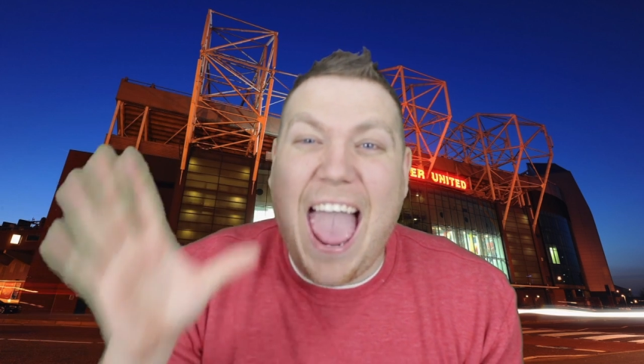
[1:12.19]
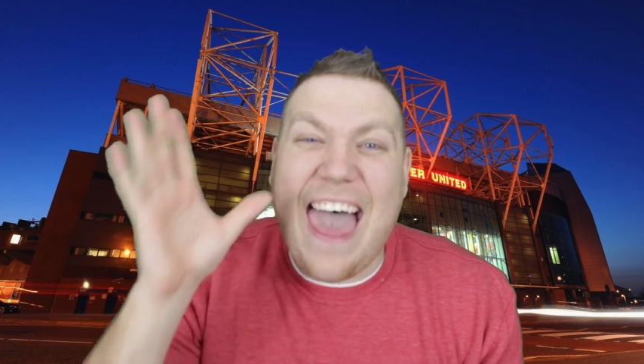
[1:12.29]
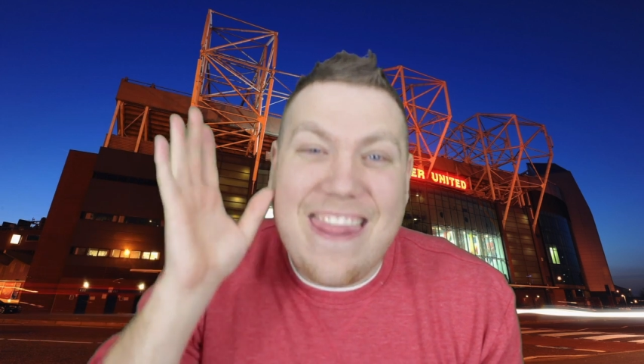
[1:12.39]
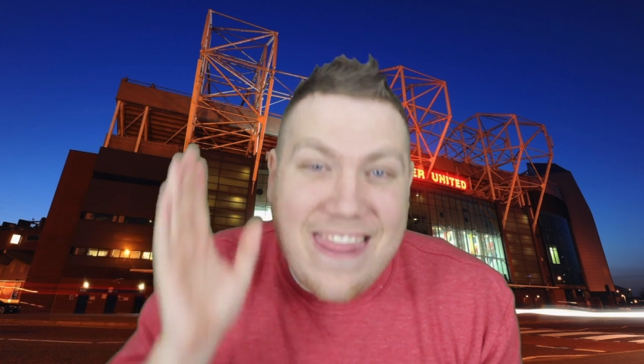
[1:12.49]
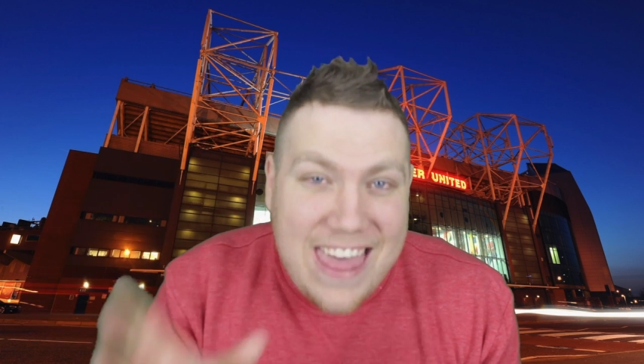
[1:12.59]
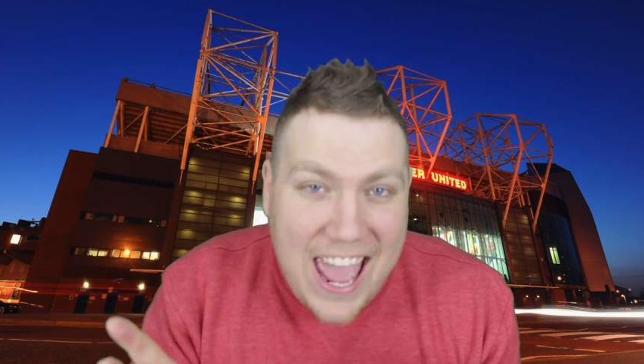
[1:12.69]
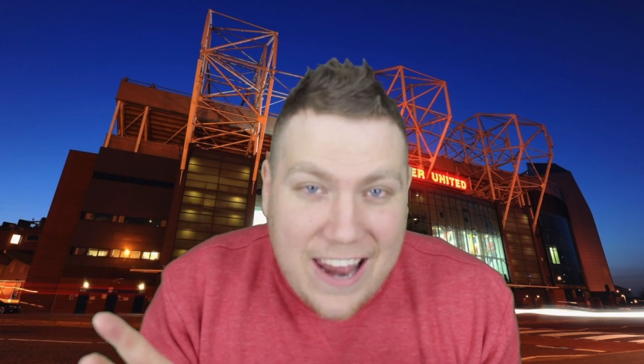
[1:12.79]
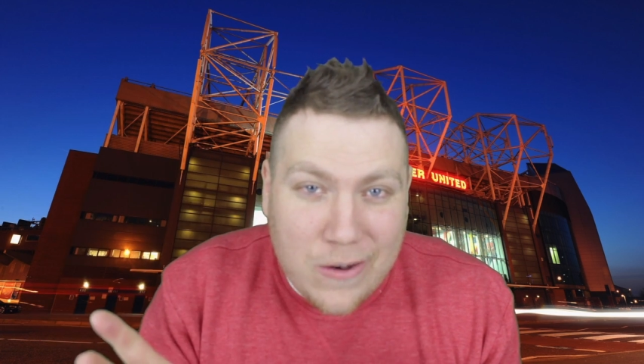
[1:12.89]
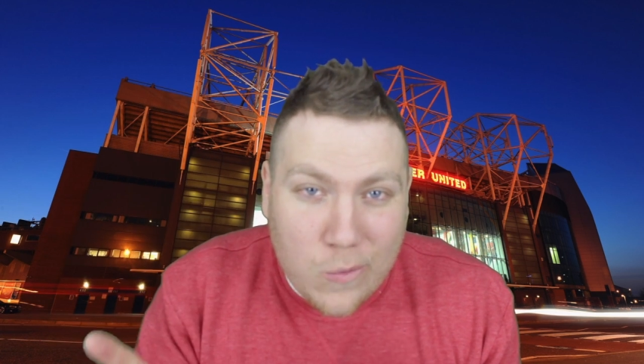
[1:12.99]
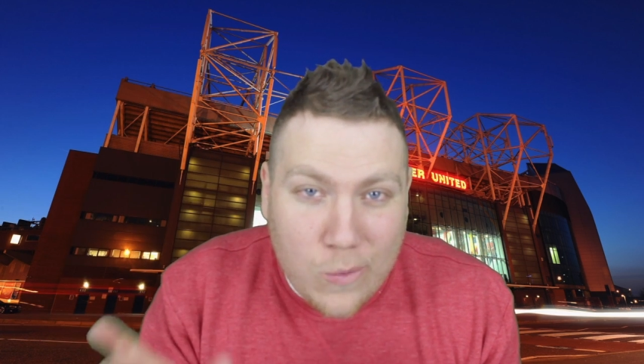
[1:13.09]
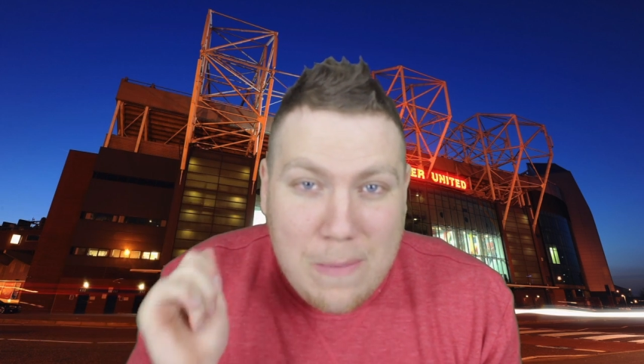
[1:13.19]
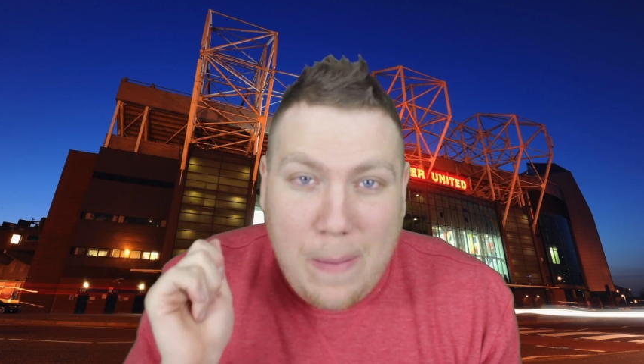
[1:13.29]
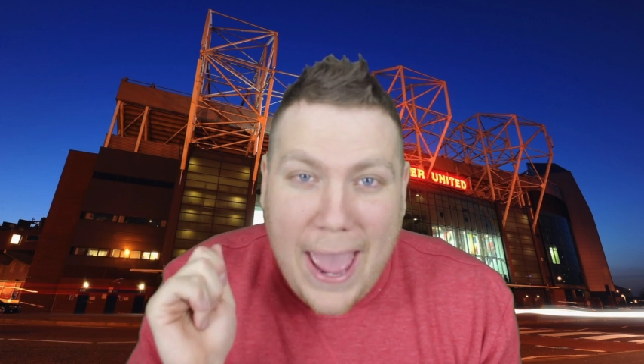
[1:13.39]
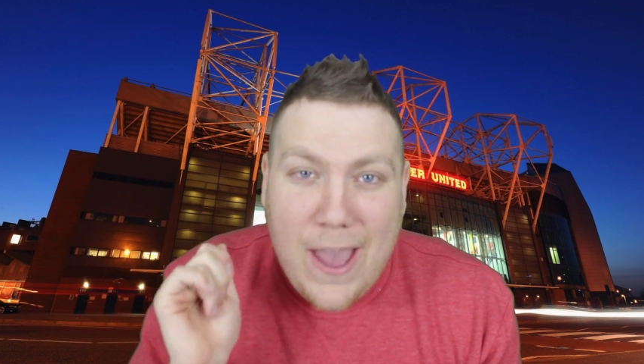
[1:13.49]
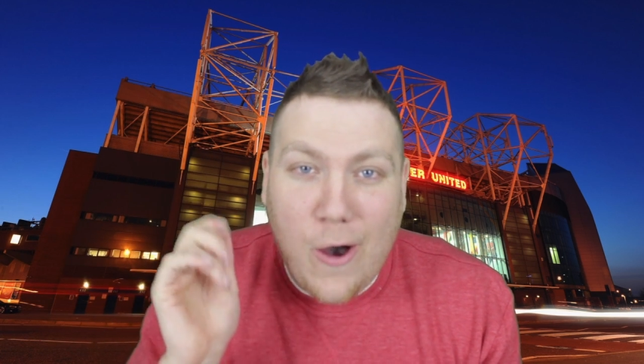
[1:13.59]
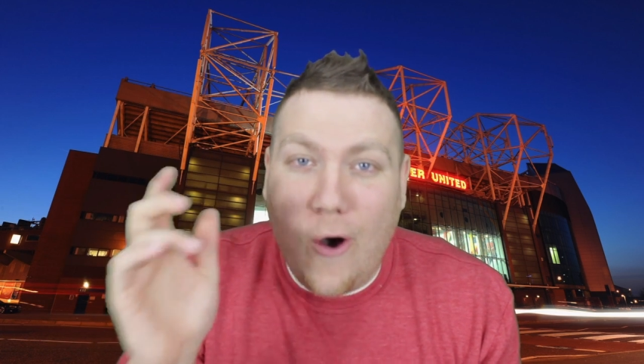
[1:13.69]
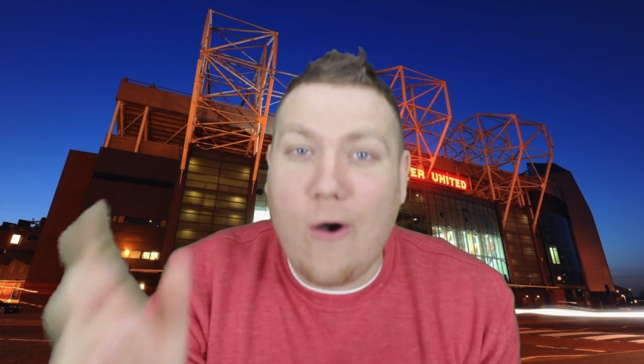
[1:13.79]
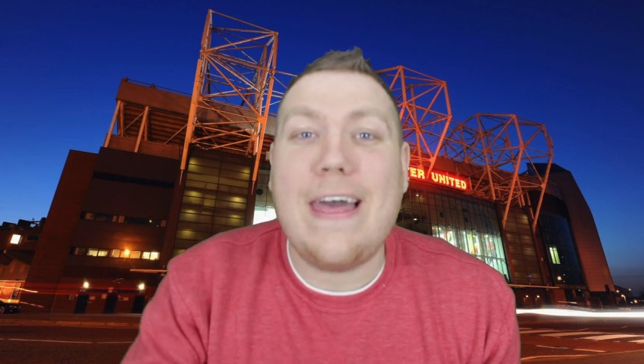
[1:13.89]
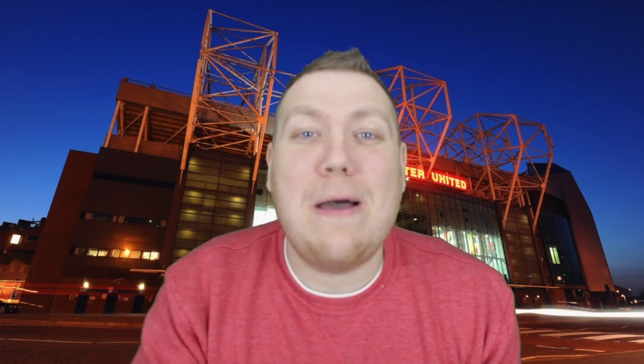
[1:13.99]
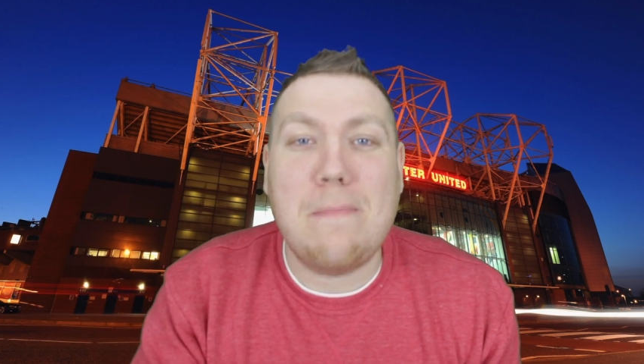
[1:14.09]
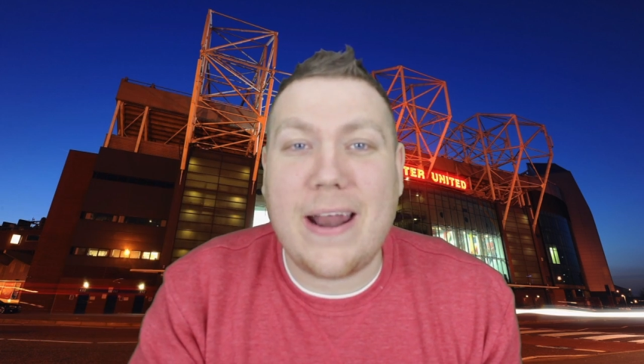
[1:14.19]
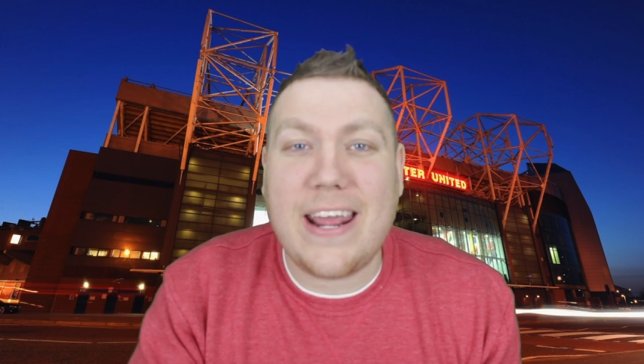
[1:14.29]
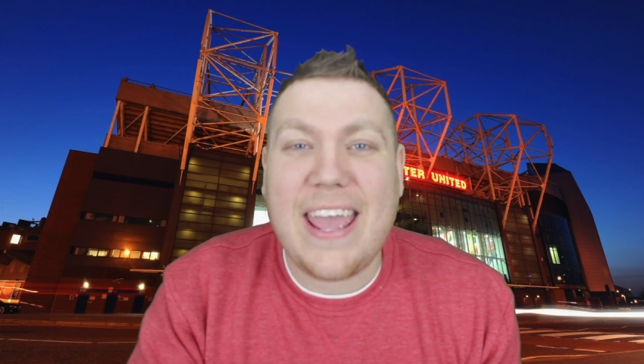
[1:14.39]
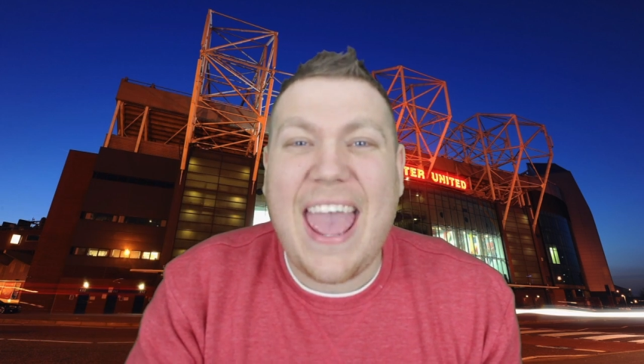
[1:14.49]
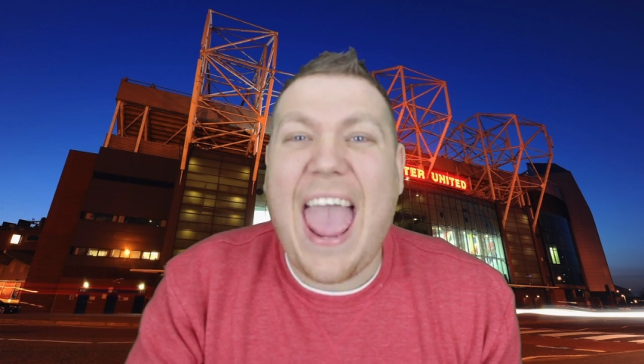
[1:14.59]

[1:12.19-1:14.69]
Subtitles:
and then we pay all that money